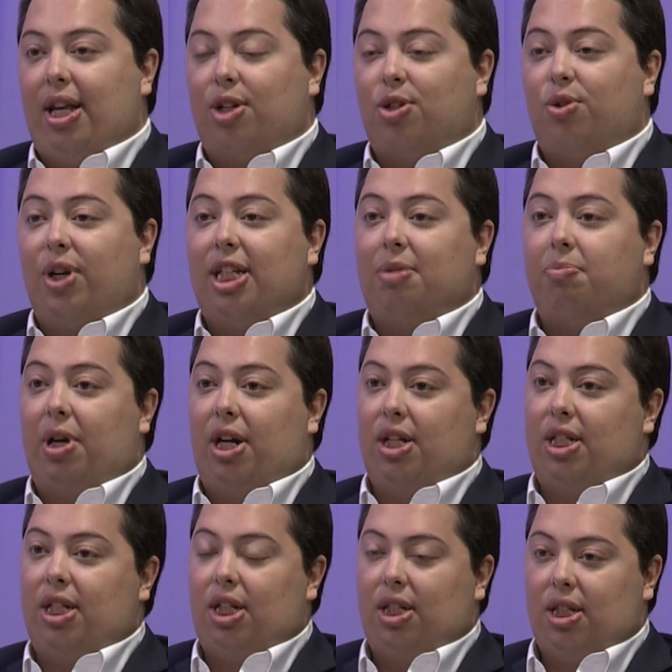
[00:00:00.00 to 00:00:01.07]
that
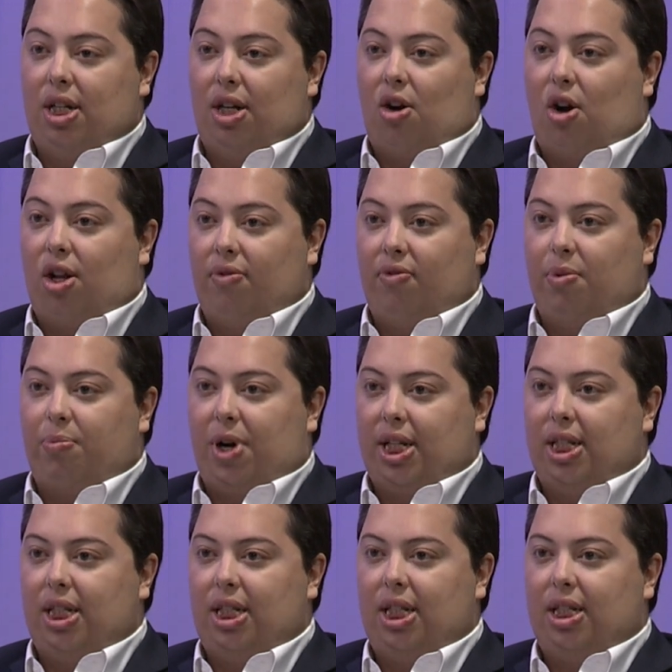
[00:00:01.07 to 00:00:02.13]
transparency to all of the
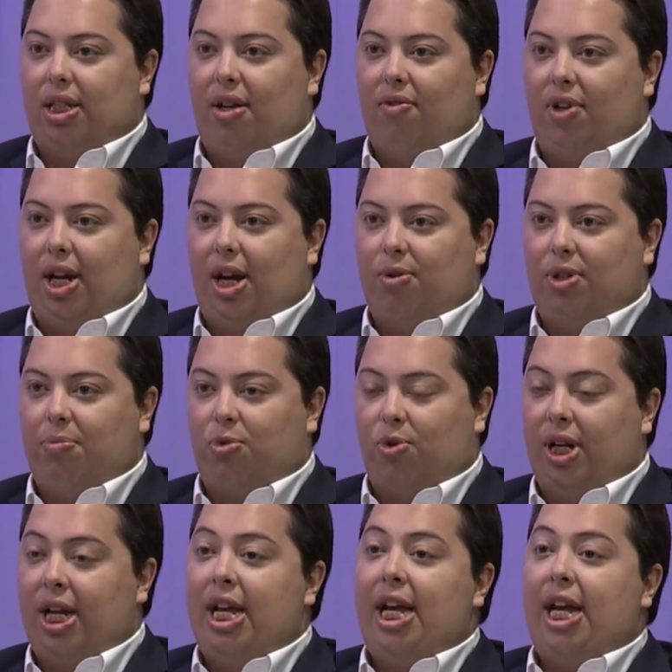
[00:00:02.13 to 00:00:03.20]
processes of the county
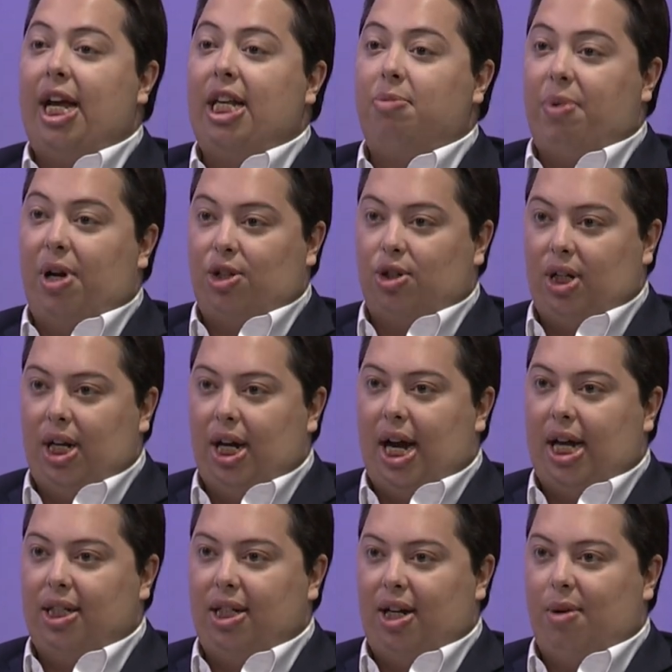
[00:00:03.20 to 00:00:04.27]
board, especially
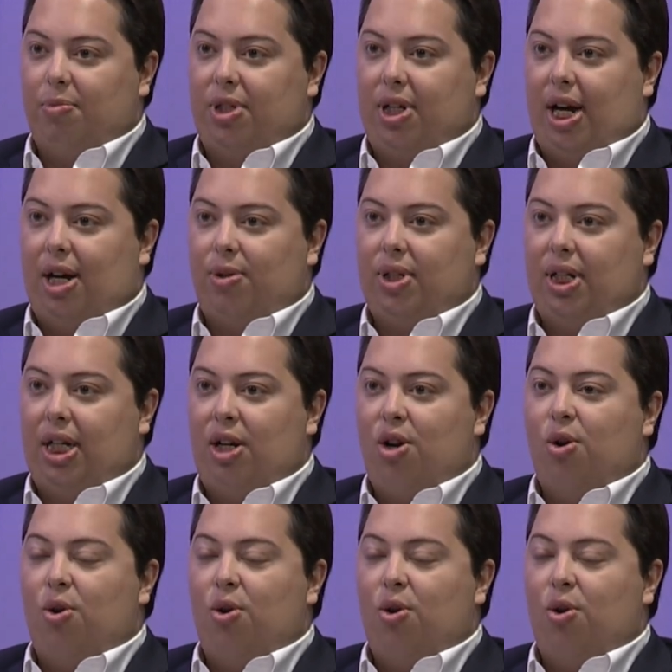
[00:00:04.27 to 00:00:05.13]
as it comes to housing.